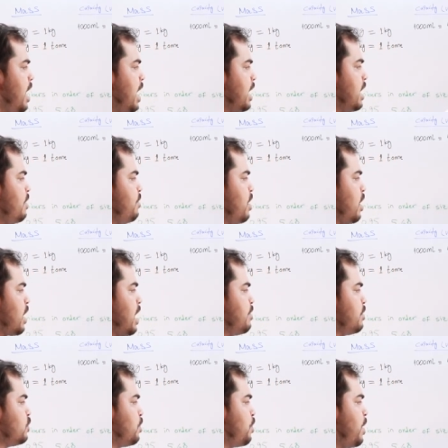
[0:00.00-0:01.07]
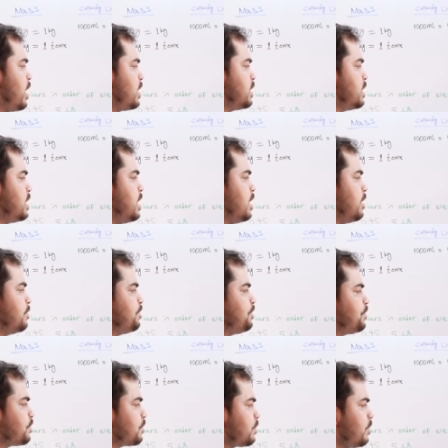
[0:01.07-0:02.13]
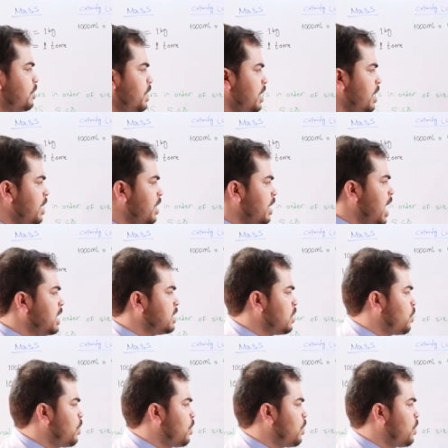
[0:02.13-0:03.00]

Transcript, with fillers: again we are coming to part c write the